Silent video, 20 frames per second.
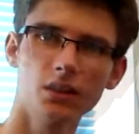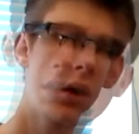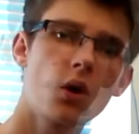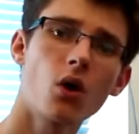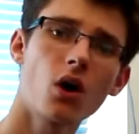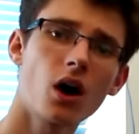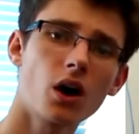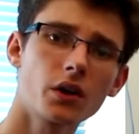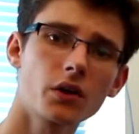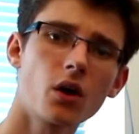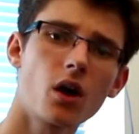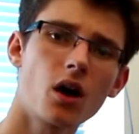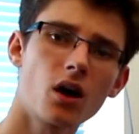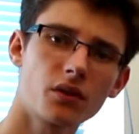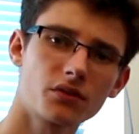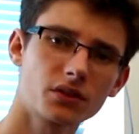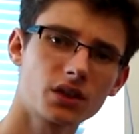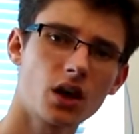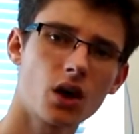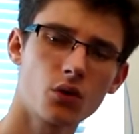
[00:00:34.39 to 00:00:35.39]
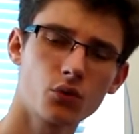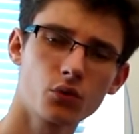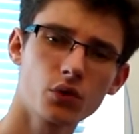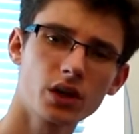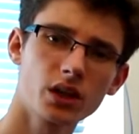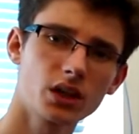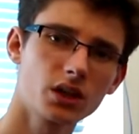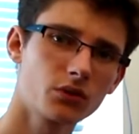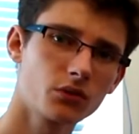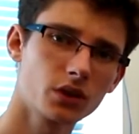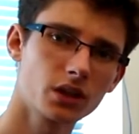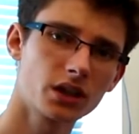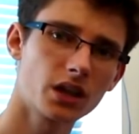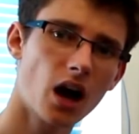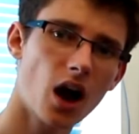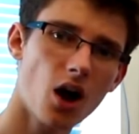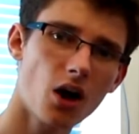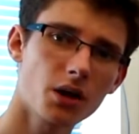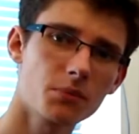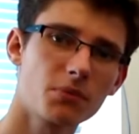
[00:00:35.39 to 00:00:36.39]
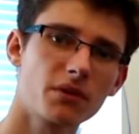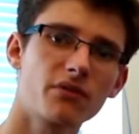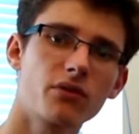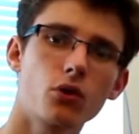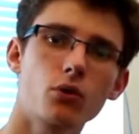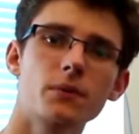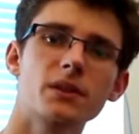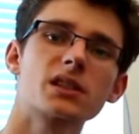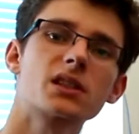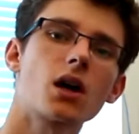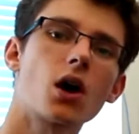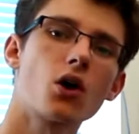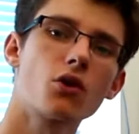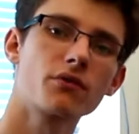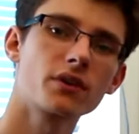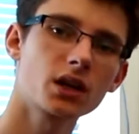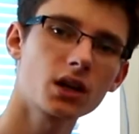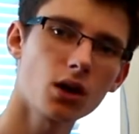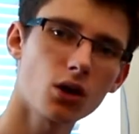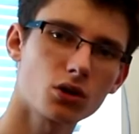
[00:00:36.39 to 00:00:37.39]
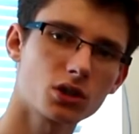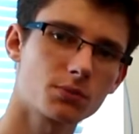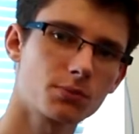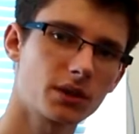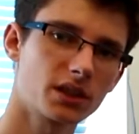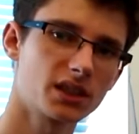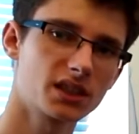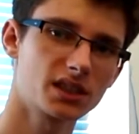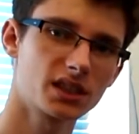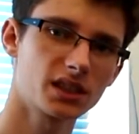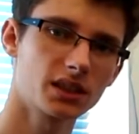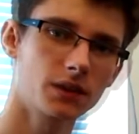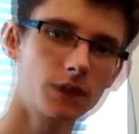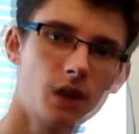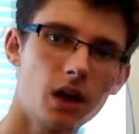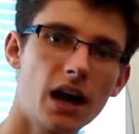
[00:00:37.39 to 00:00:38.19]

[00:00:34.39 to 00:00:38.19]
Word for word: Or are you after a really, really high performance overclocked PC?